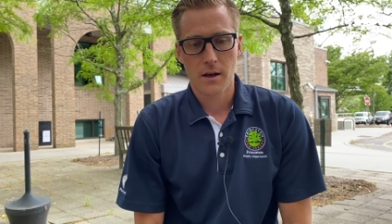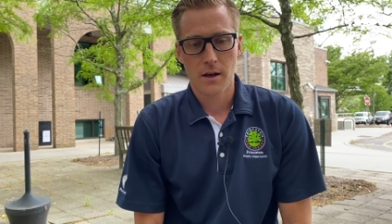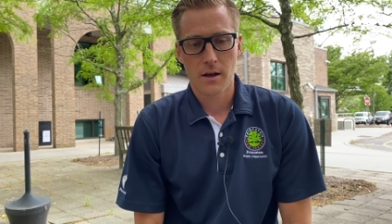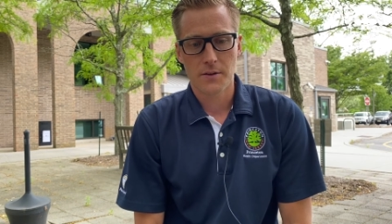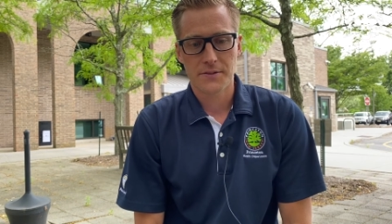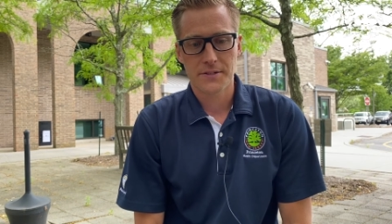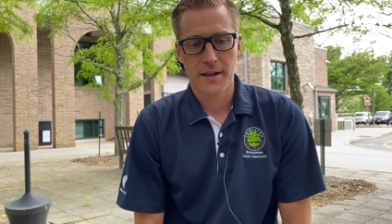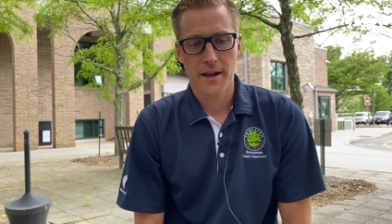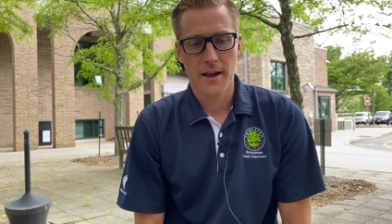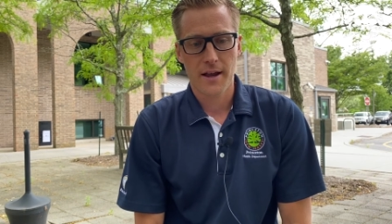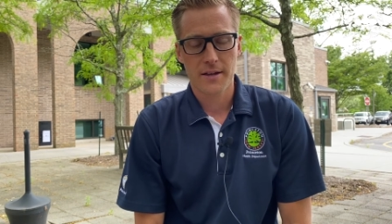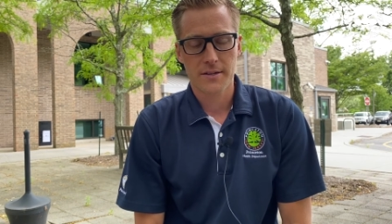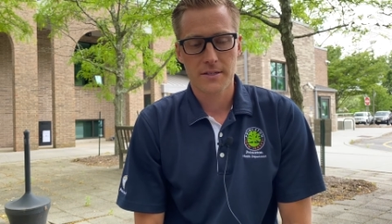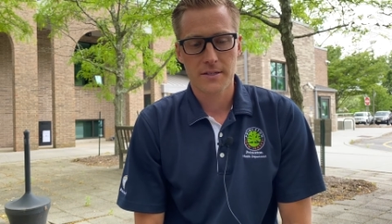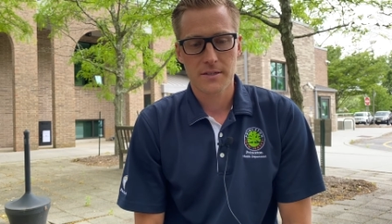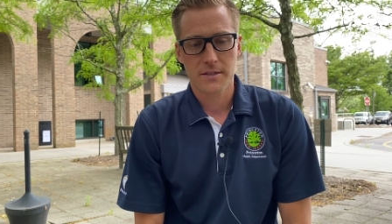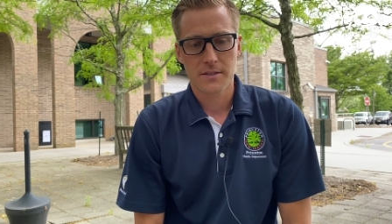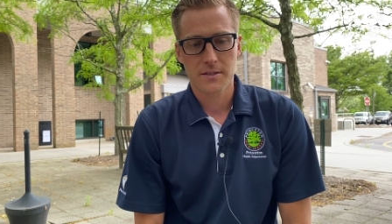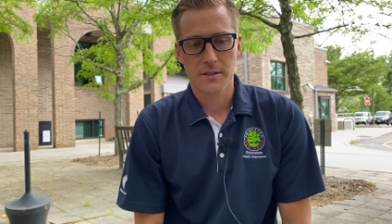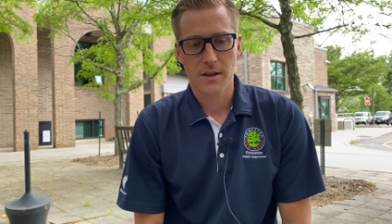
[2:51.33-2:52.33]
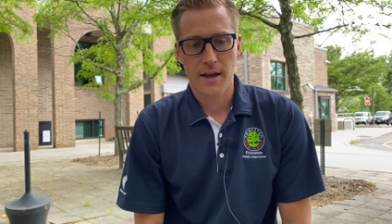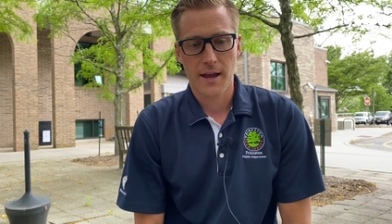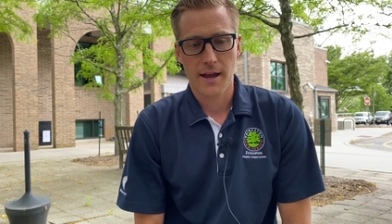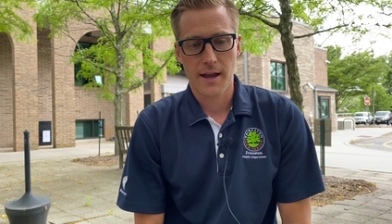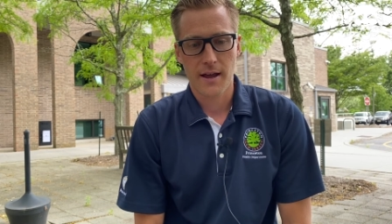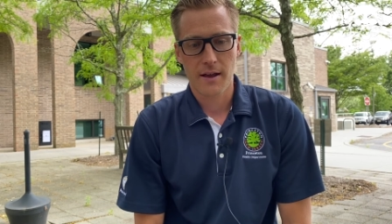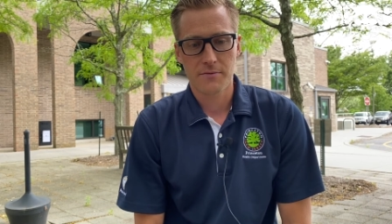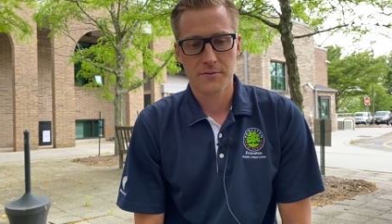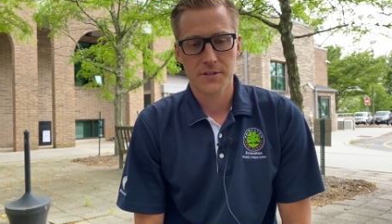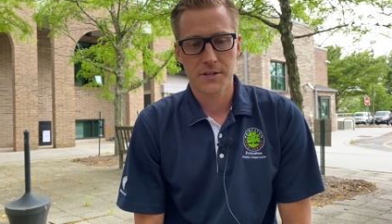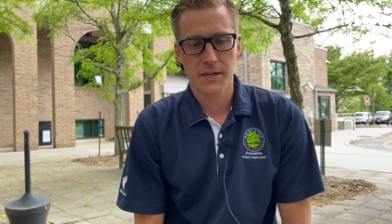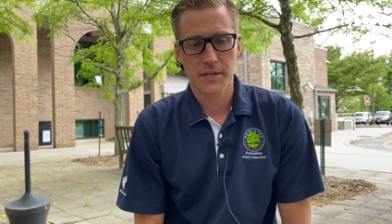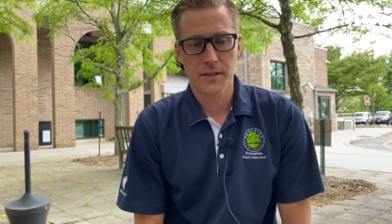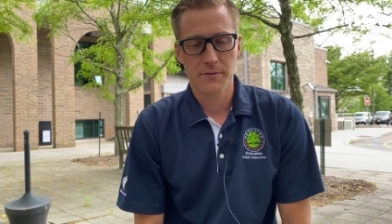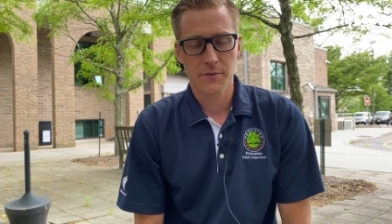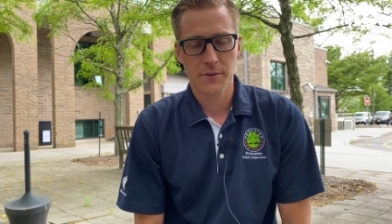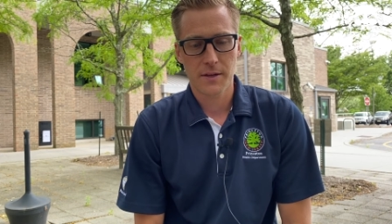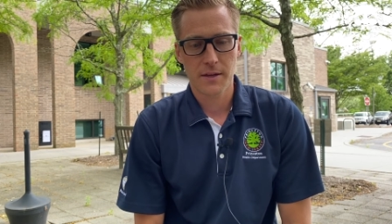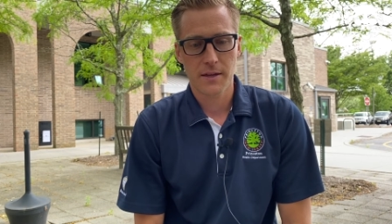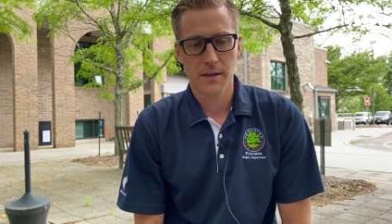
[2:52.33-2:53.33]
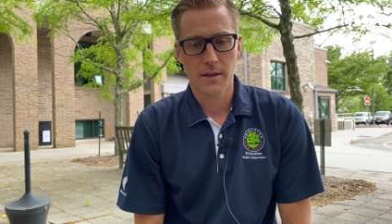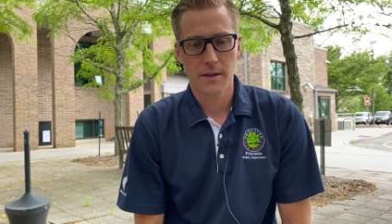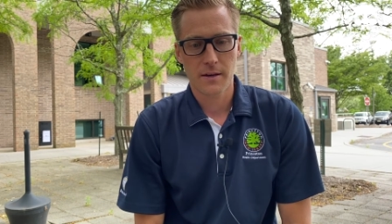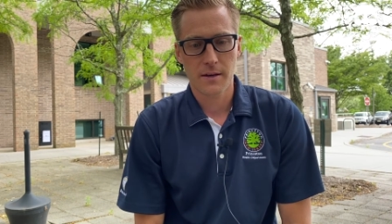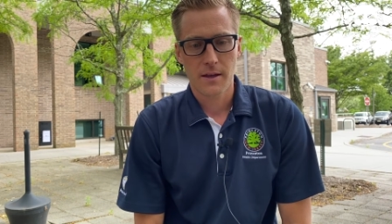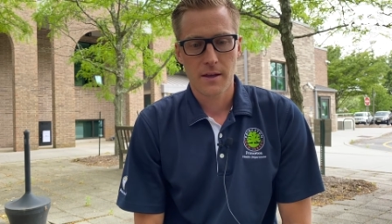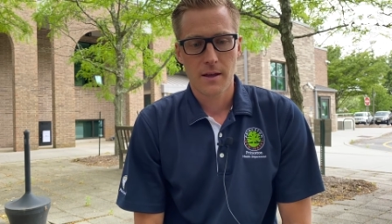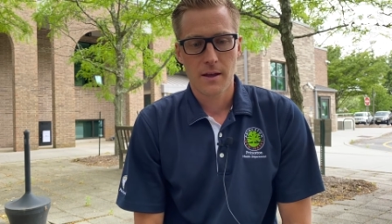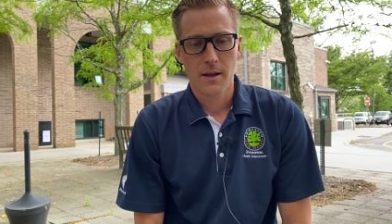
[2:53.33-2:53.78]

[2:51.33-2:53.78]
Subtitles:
tests have significant